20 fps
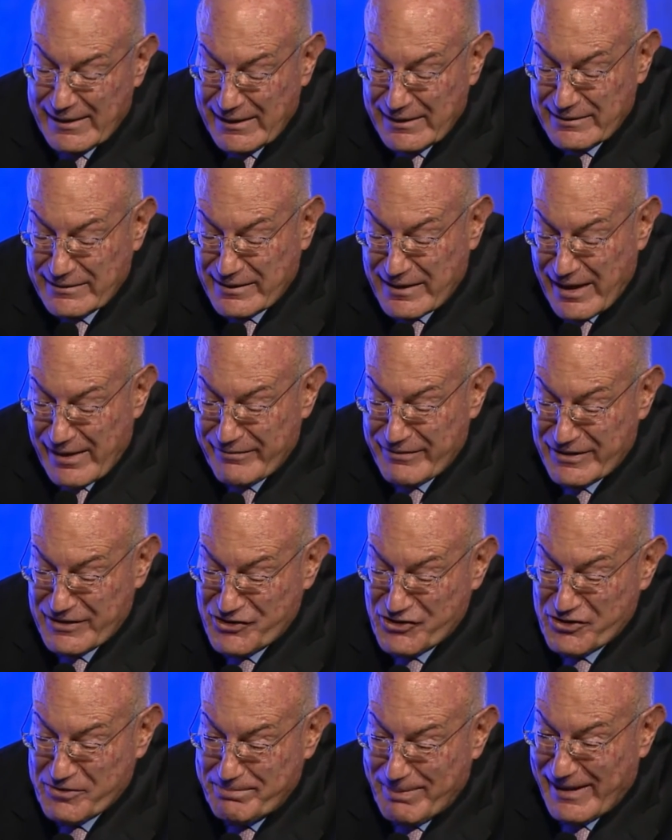Kevin
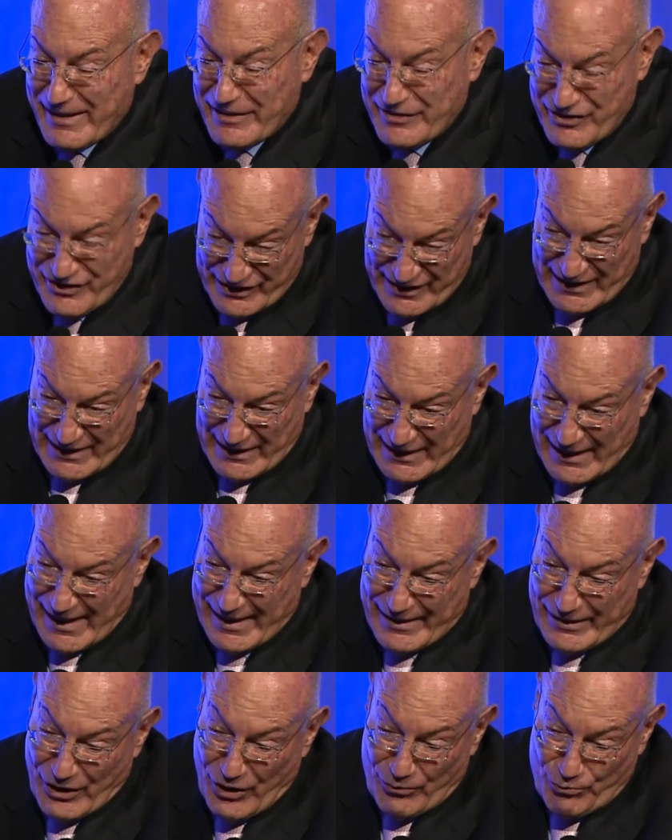Spacey. I
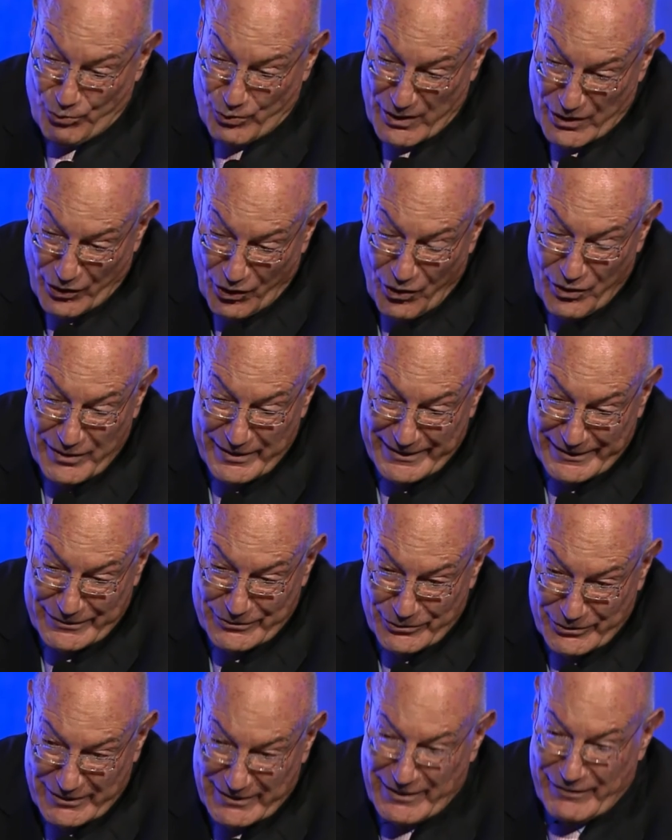will only do
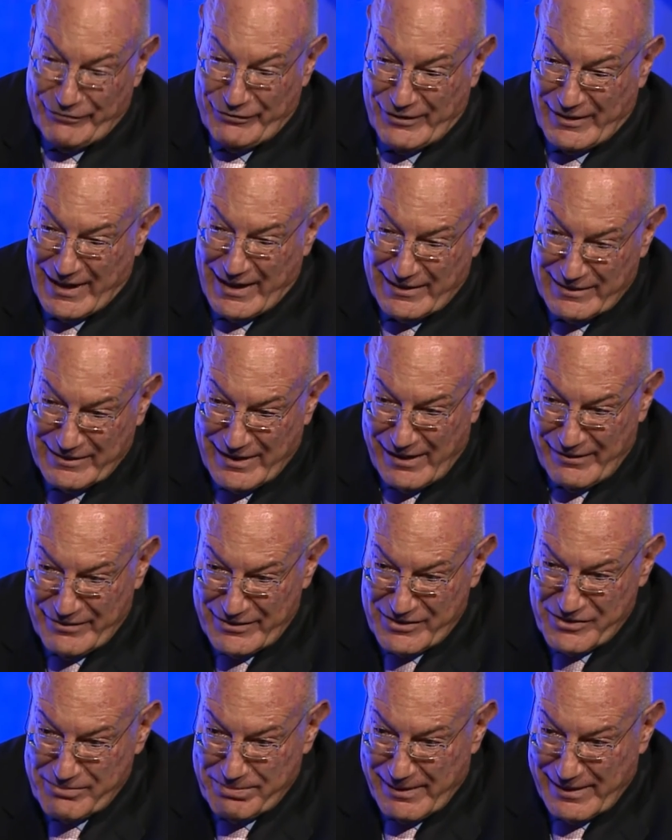it if you get Kevin
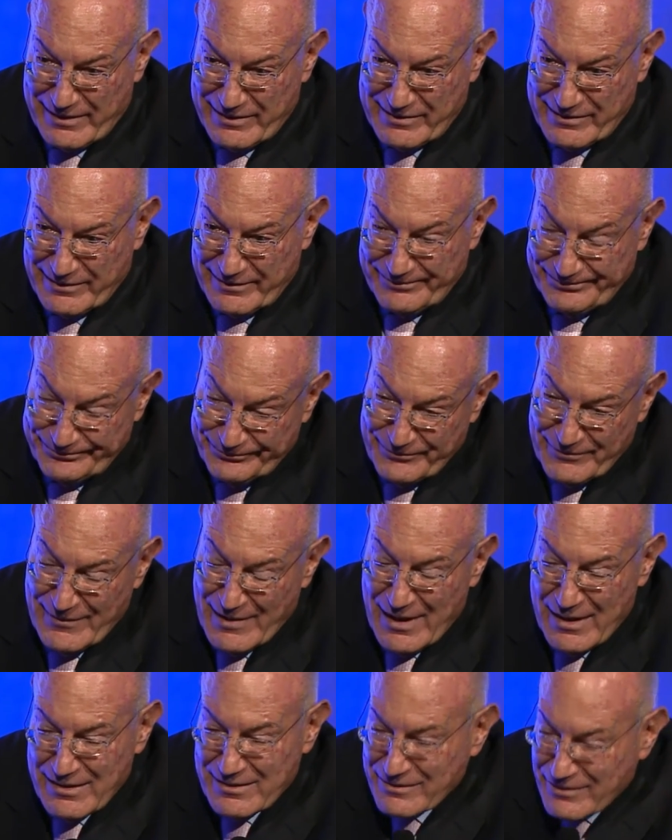Spacey.
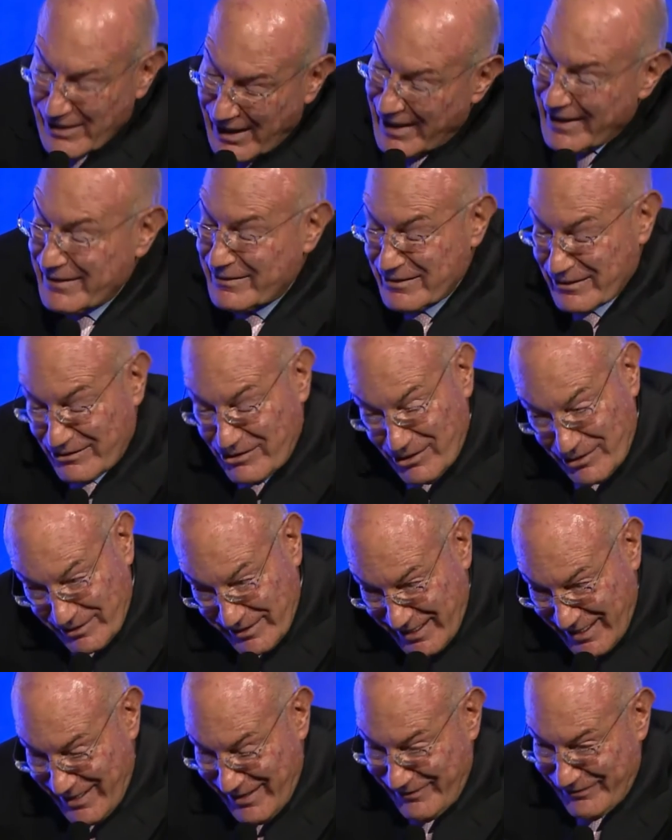So I had to call
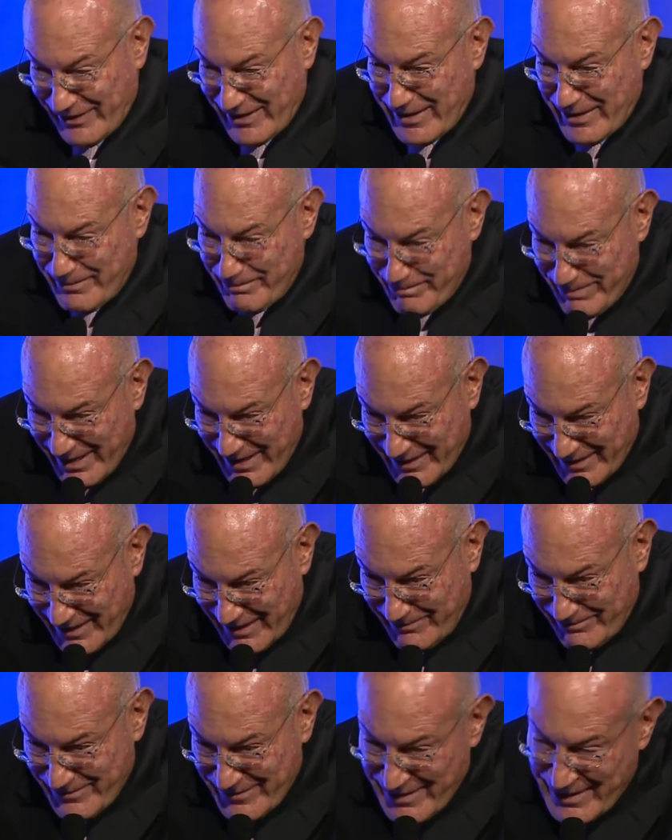Kevin and beg him.